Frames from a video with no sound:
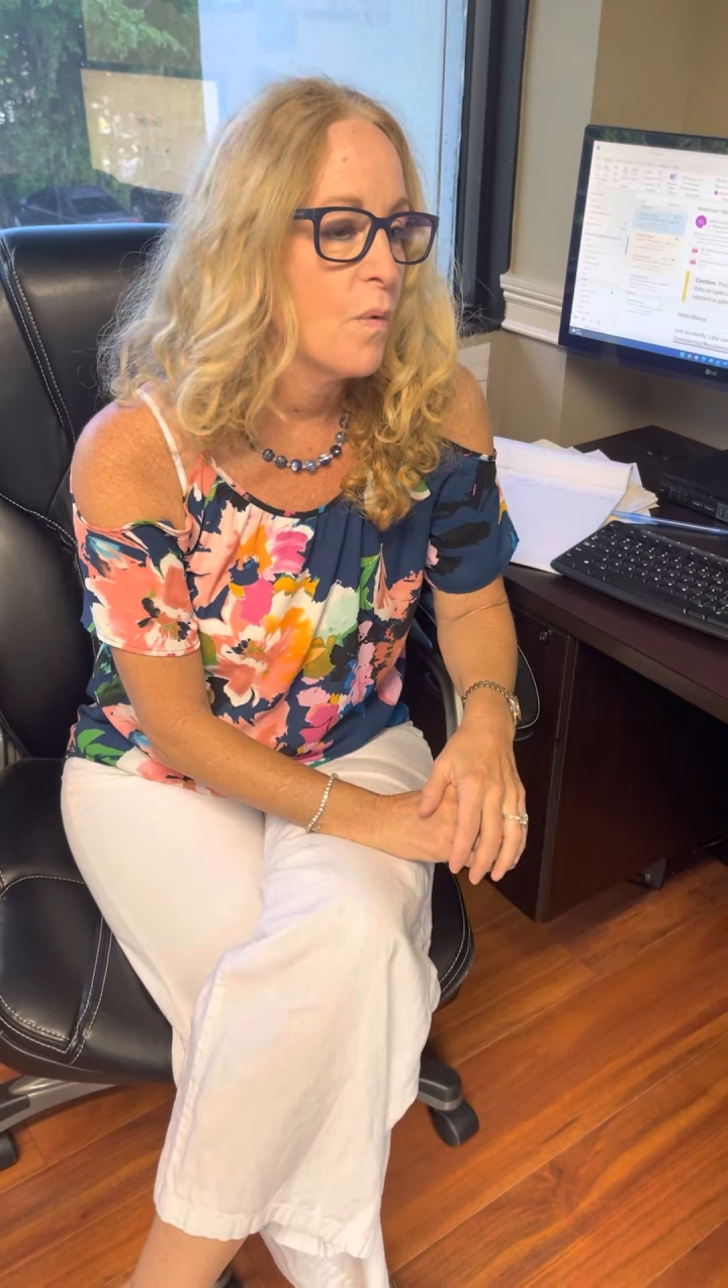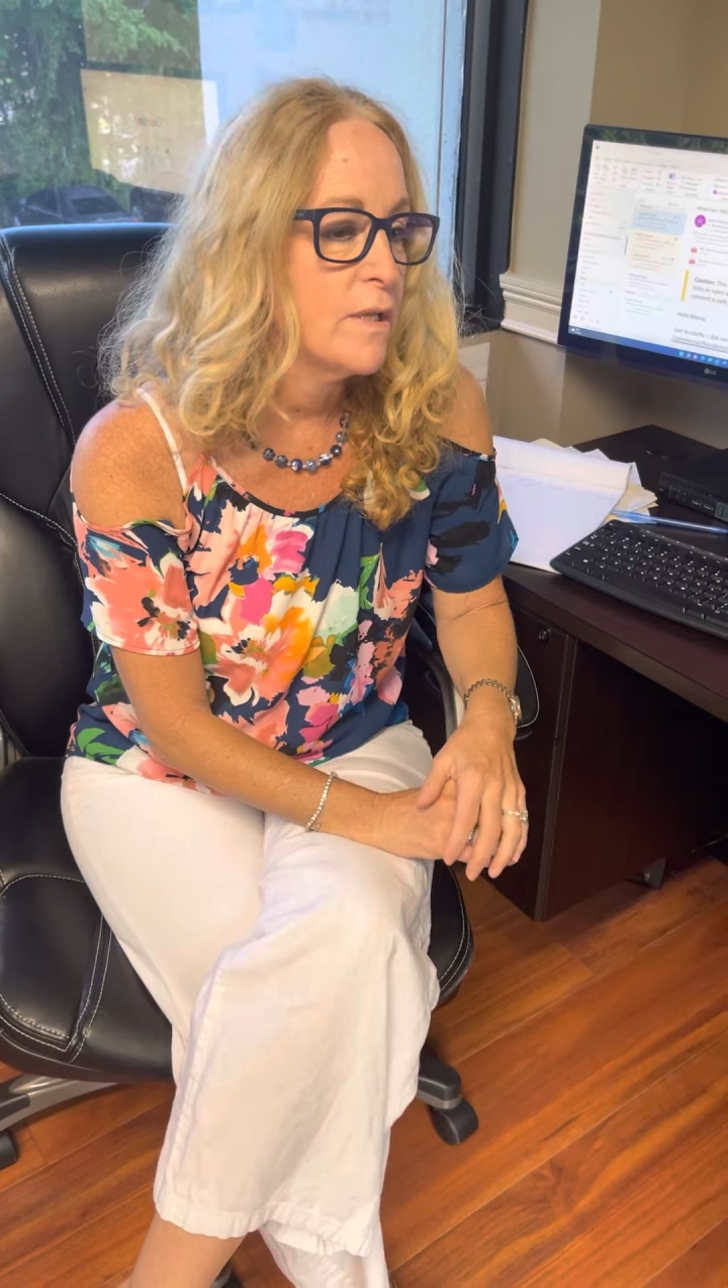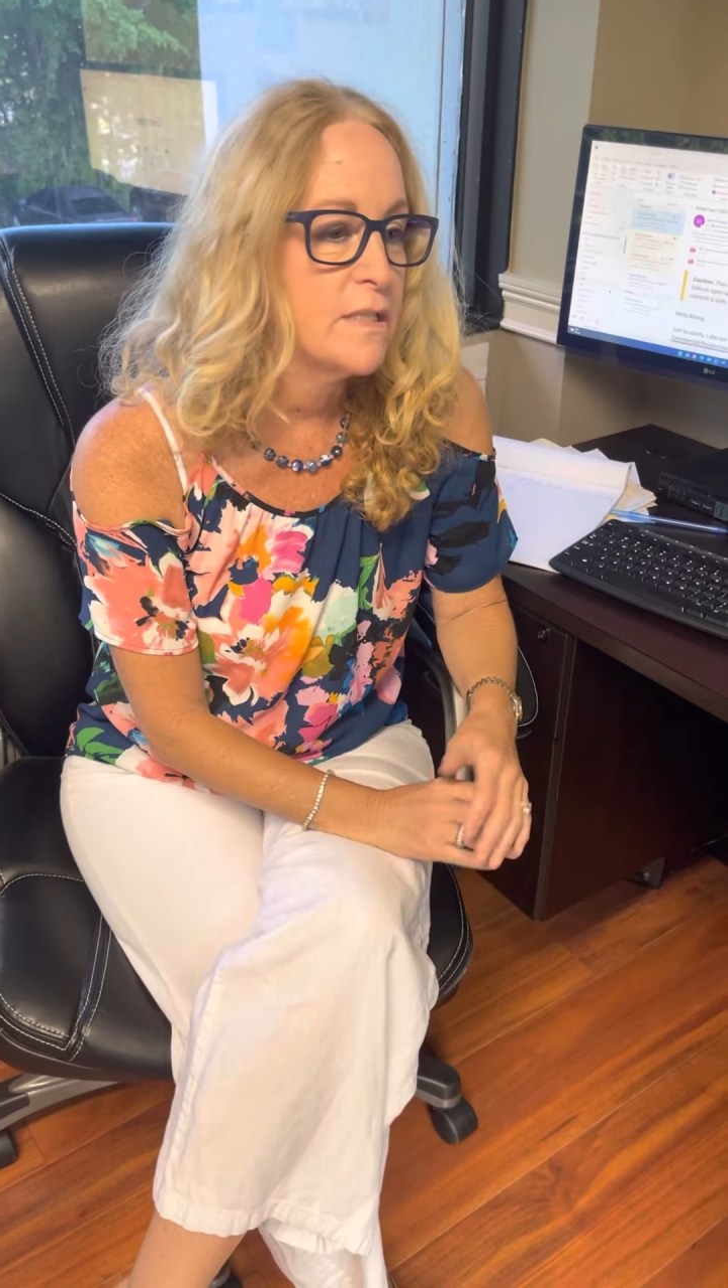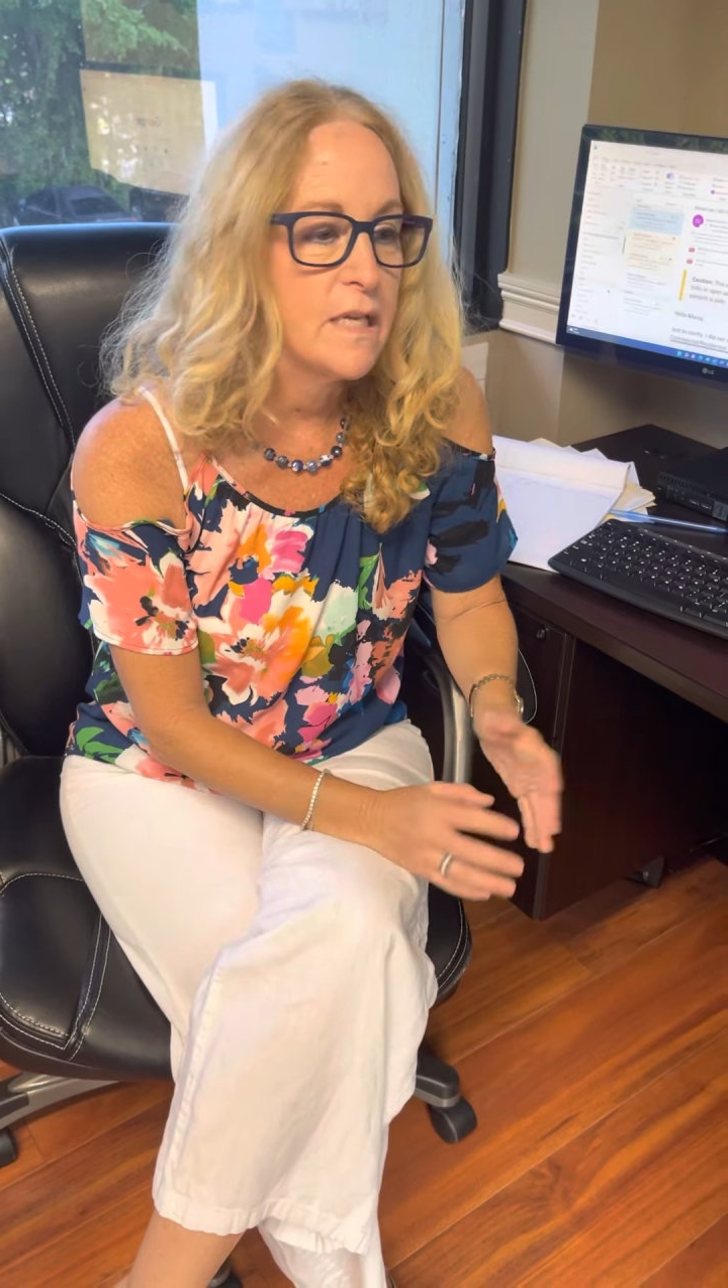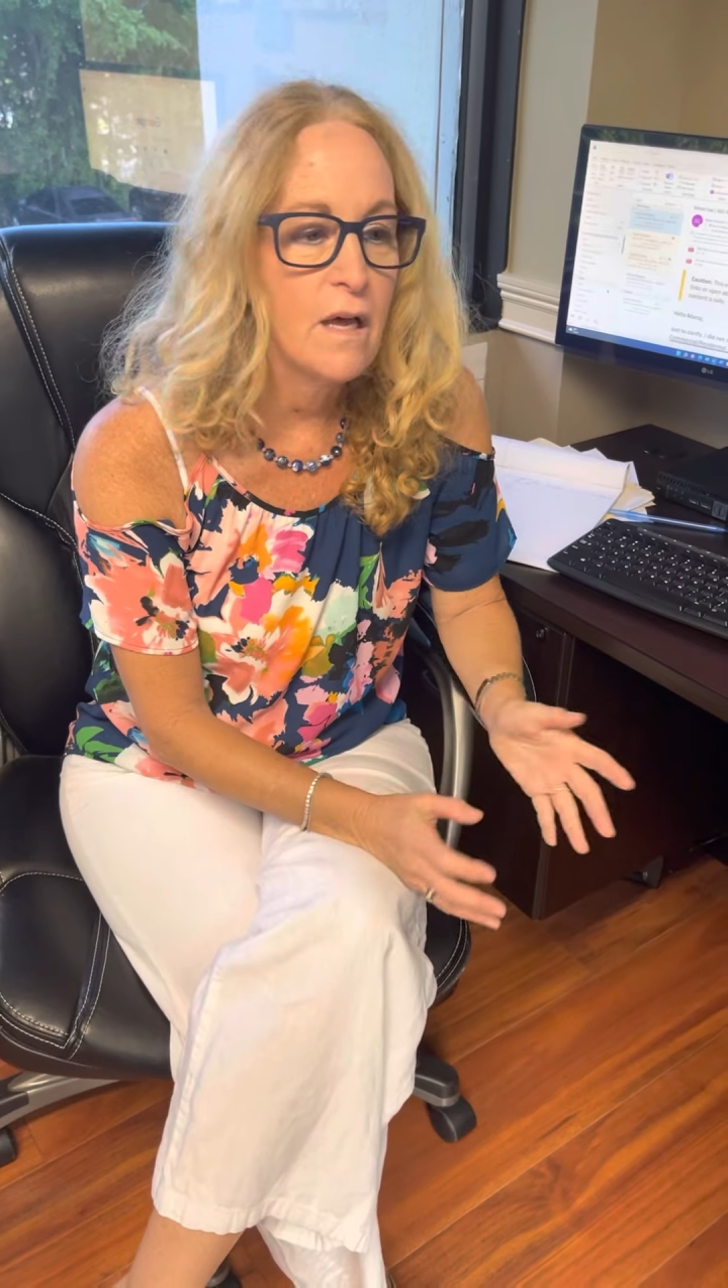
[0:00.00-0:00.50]

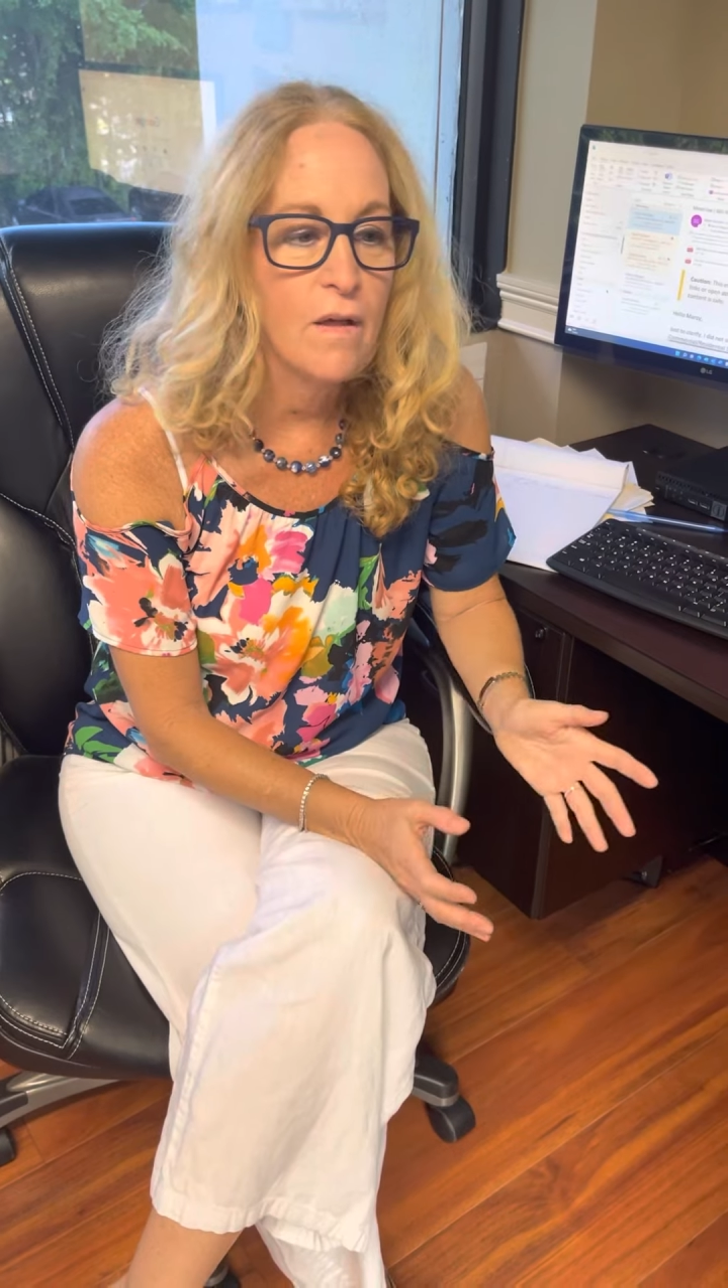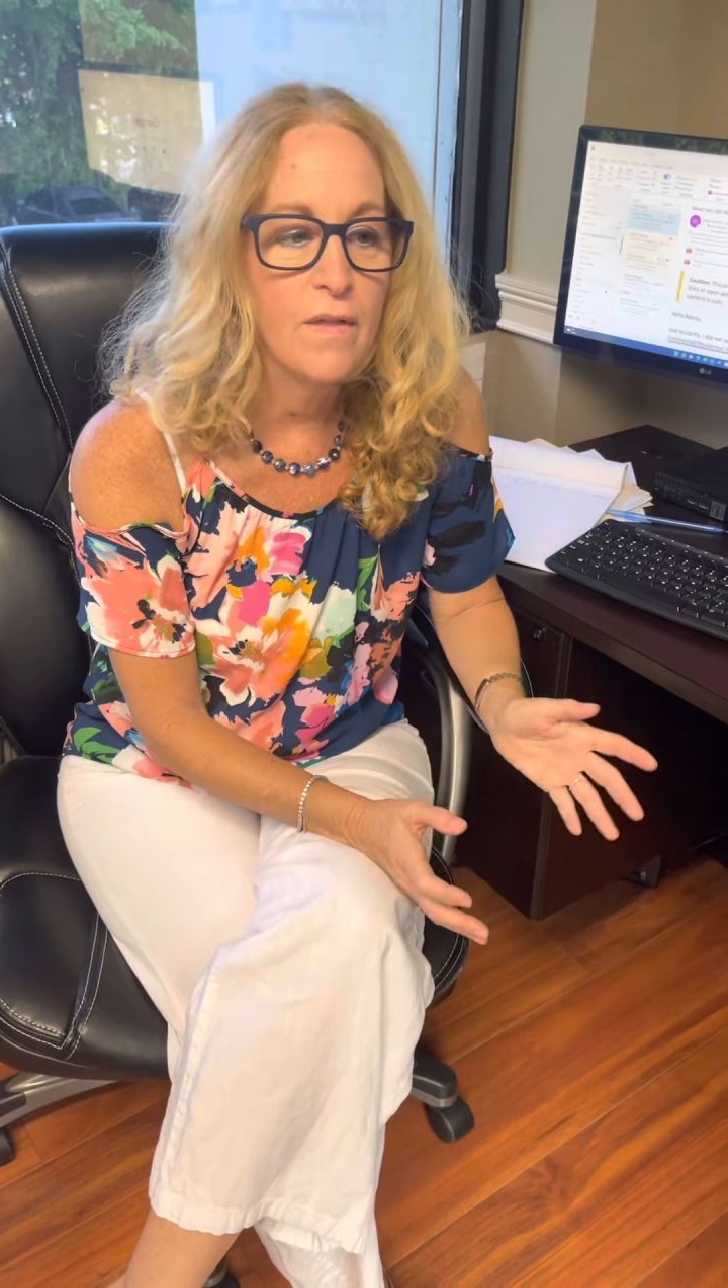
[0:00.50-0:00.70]
one deal